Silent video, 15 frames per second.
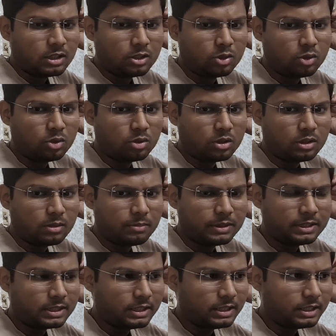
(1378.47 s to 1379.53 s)
no no
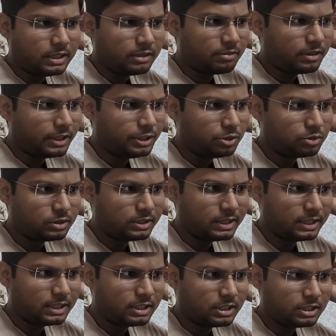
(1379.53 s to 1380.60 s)
basically, if I use
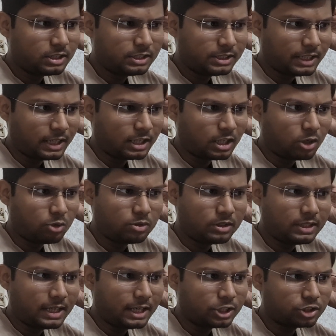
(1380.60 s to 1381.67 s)
git checkout
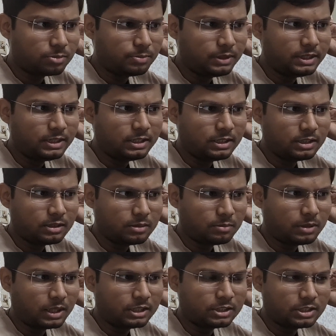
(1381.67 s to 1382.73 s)
dash b
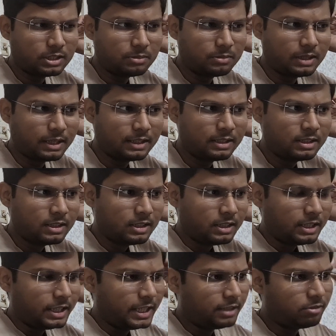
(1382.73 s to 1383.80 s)
branch name, then
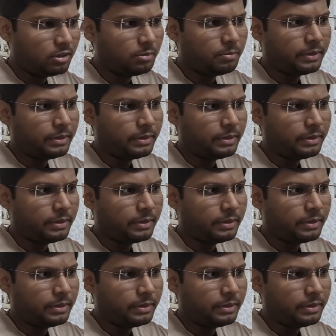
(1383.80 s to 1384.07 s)
it will